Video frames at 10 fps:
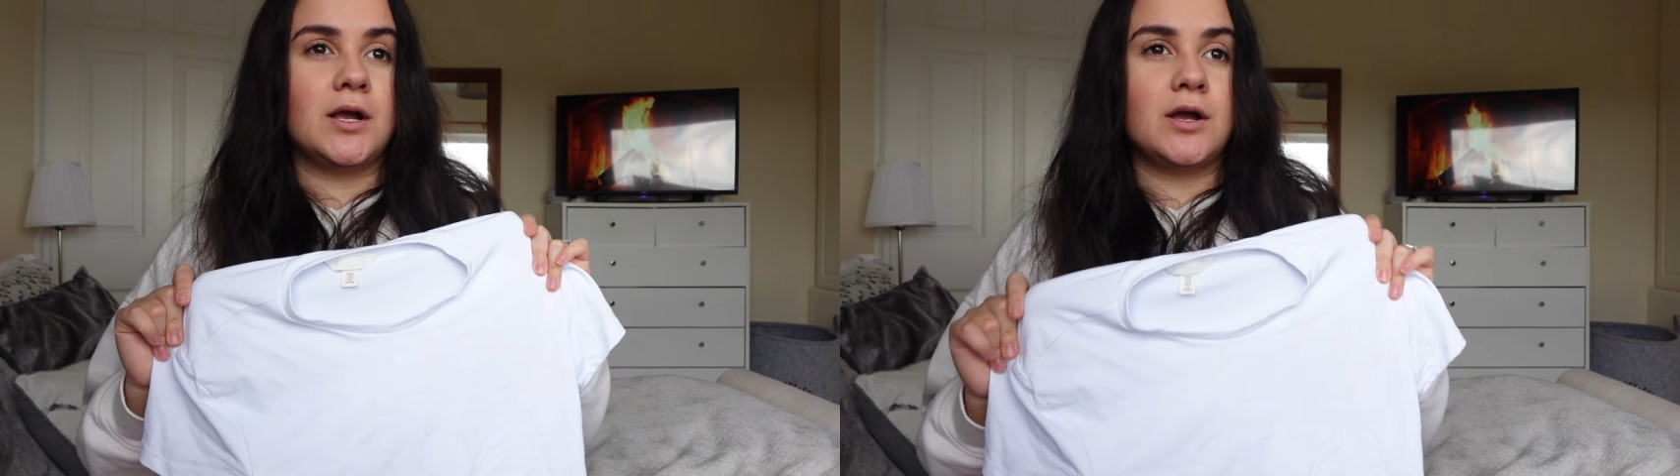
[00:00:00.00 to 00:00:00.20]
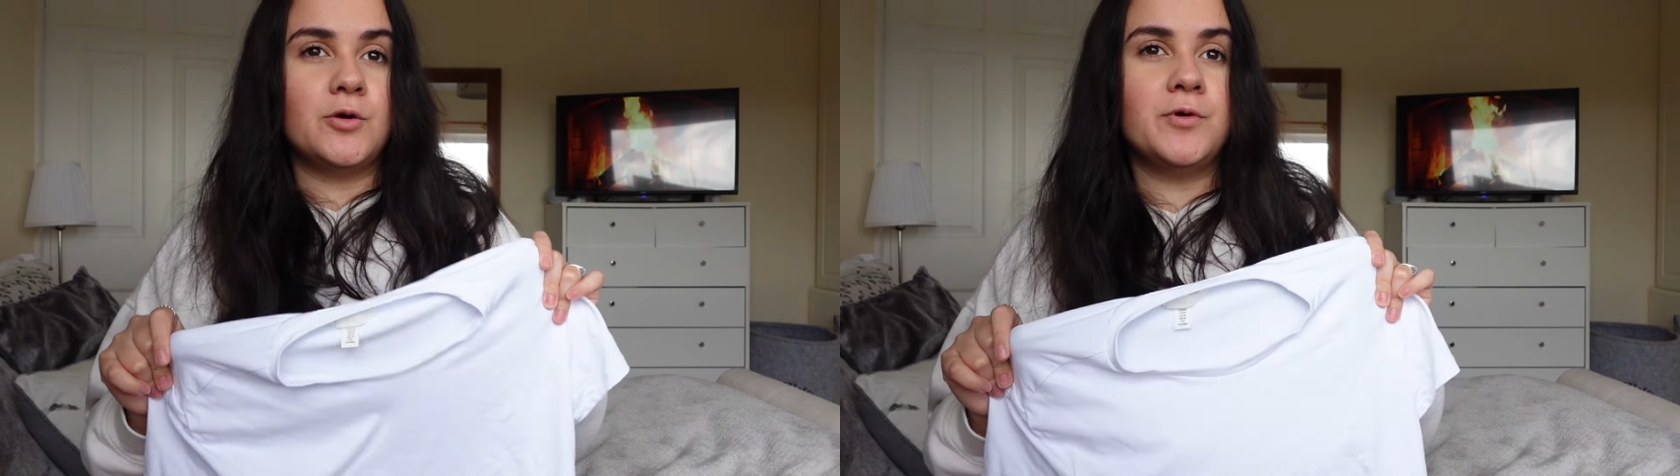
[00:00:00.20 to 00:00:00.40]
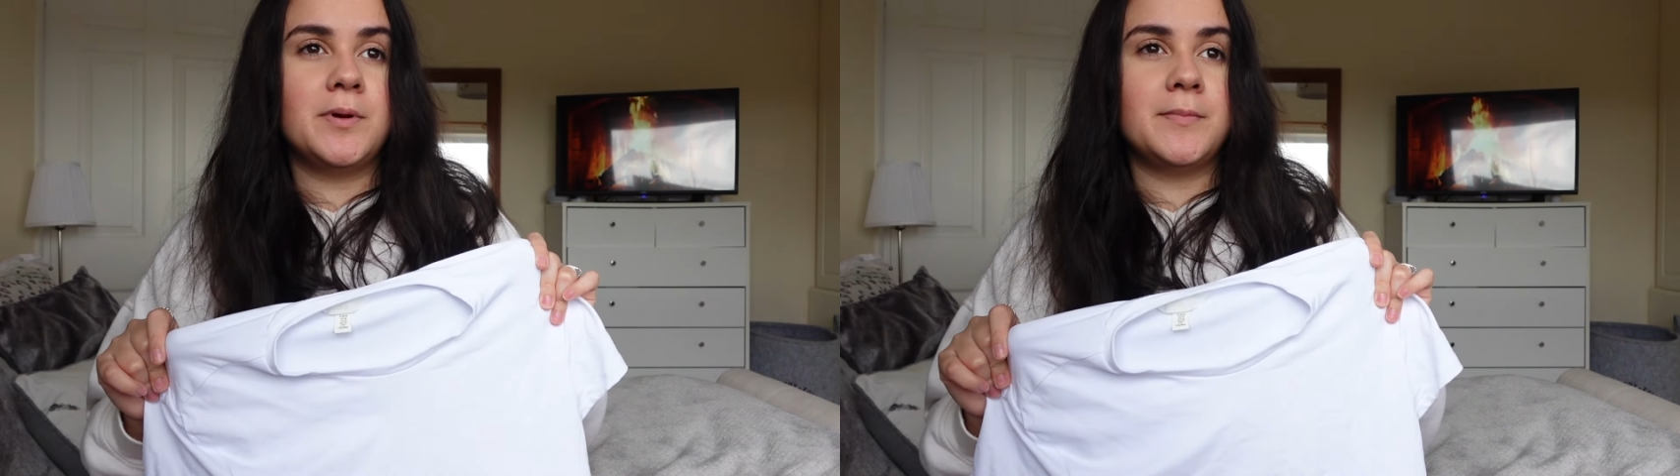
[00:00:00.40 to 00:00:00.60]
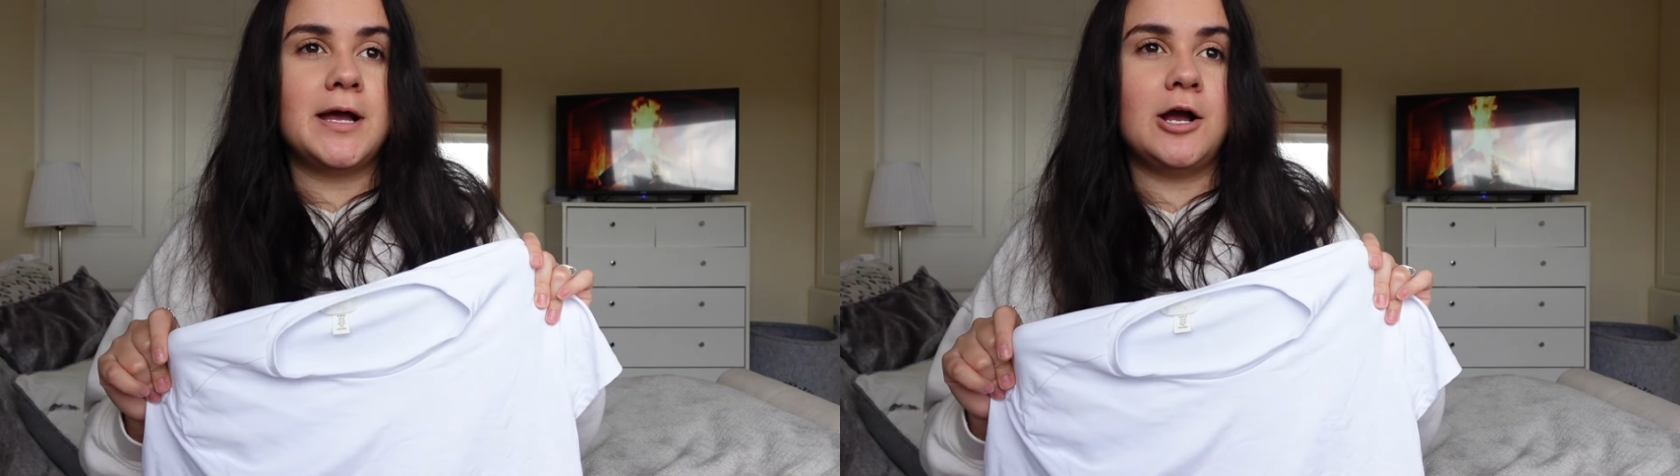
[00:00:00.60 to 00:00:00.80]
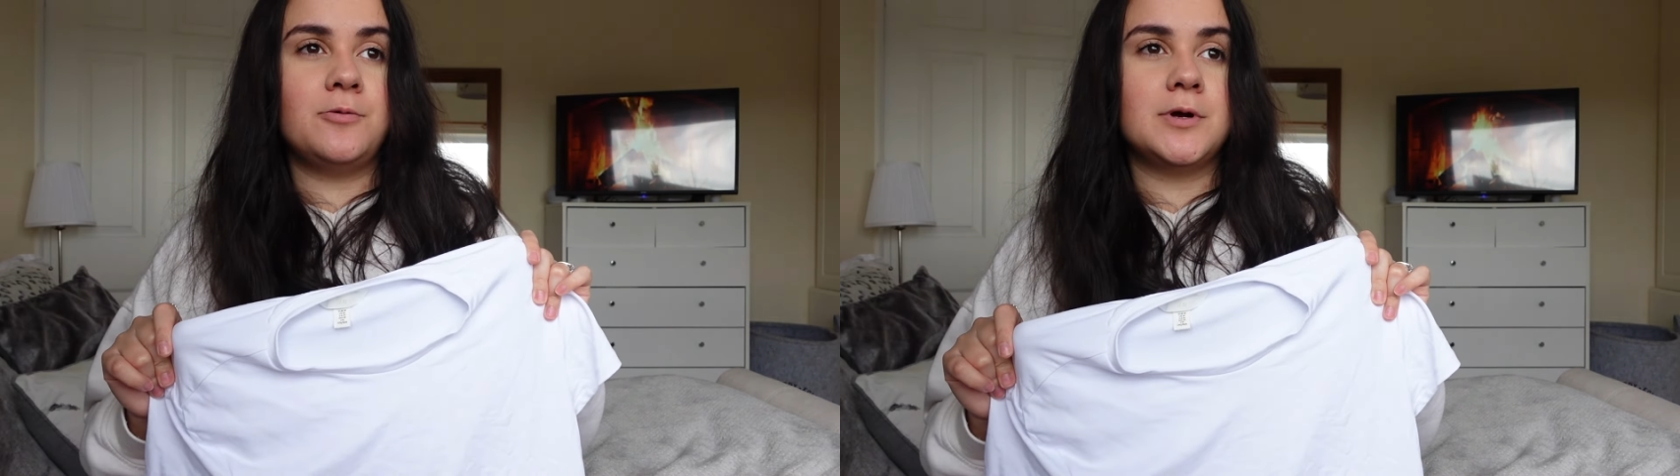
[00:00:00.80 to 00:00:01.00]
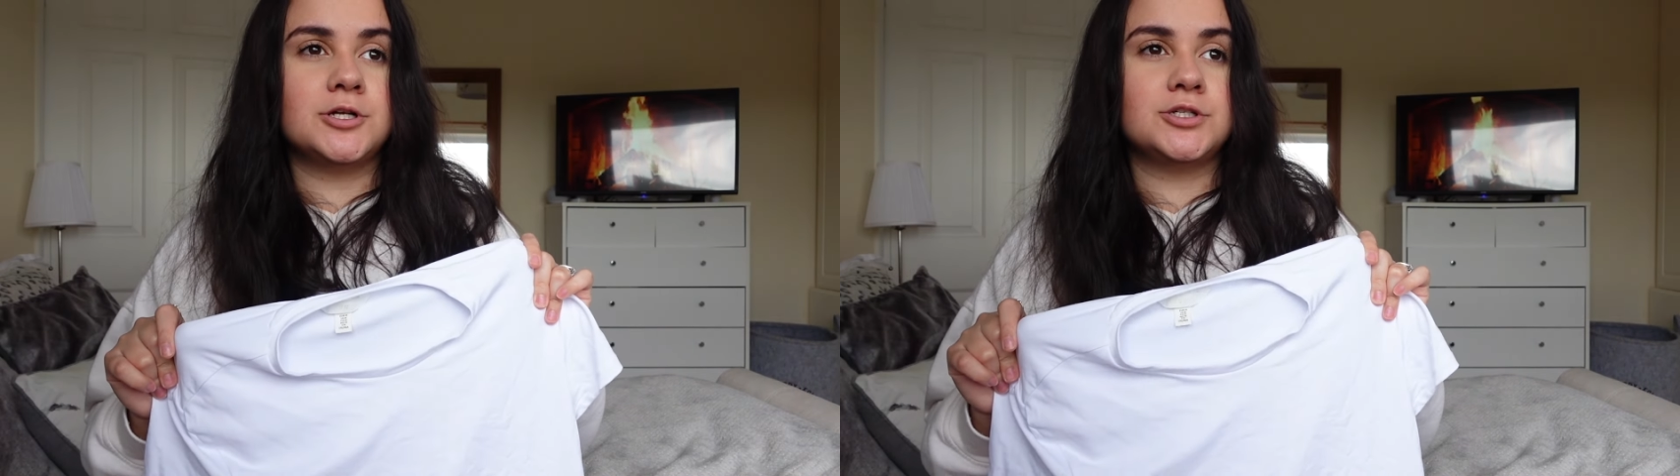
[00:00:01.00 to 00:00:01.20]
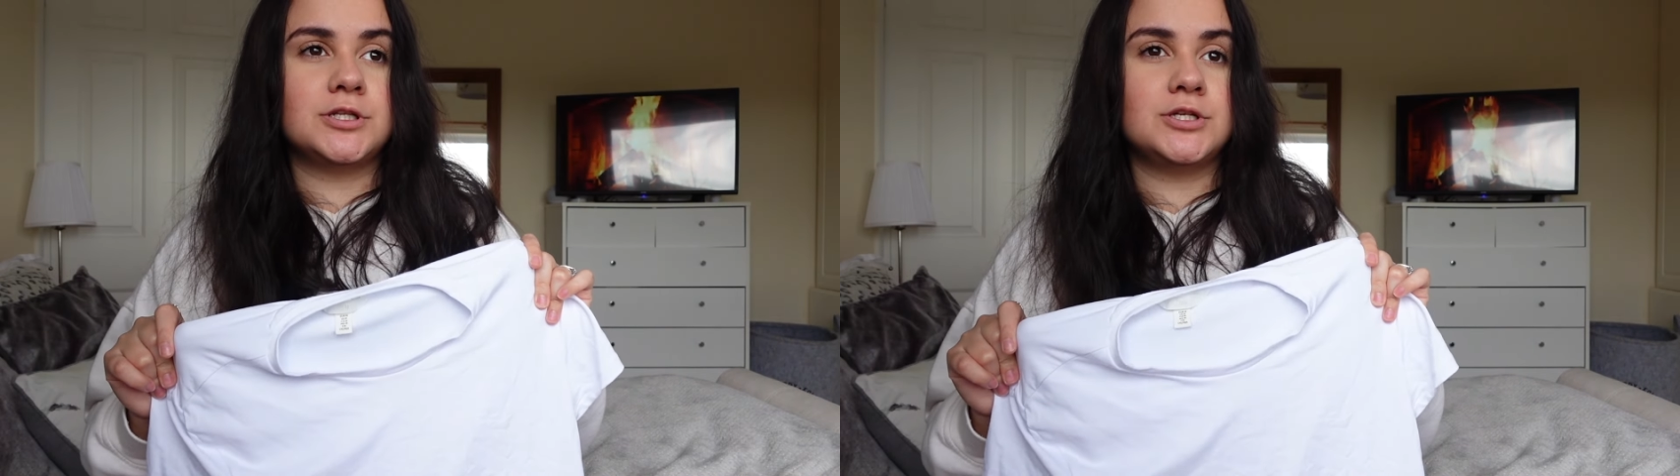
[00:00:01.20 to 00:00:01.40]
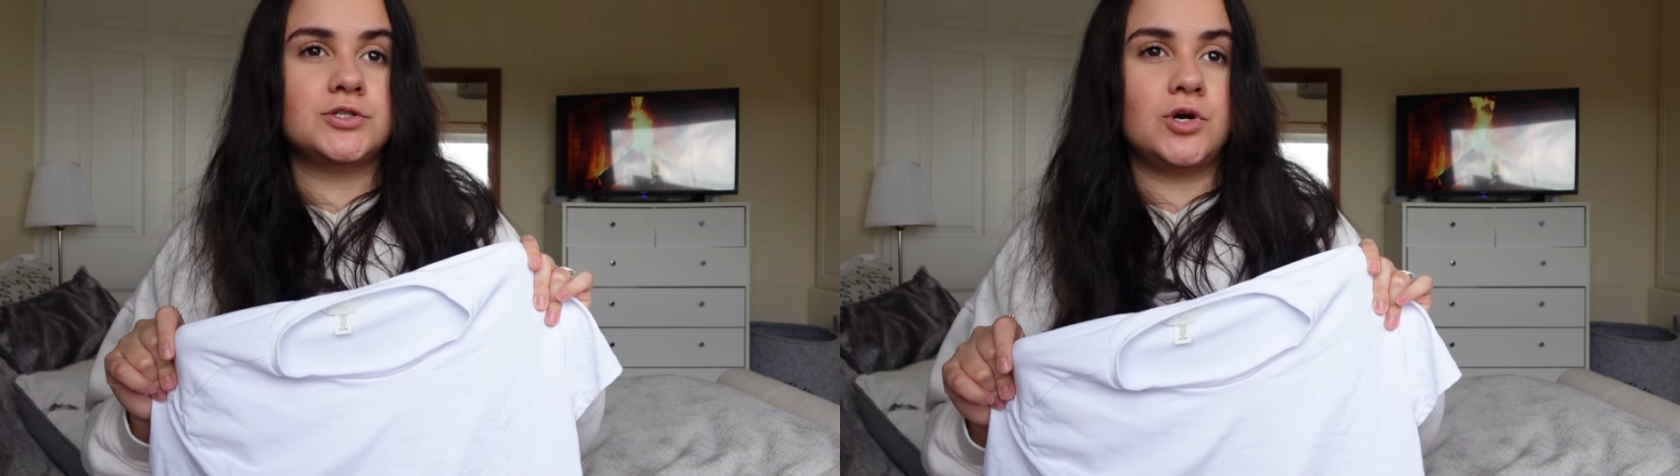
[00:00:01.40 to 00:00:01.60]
Can't remember how much these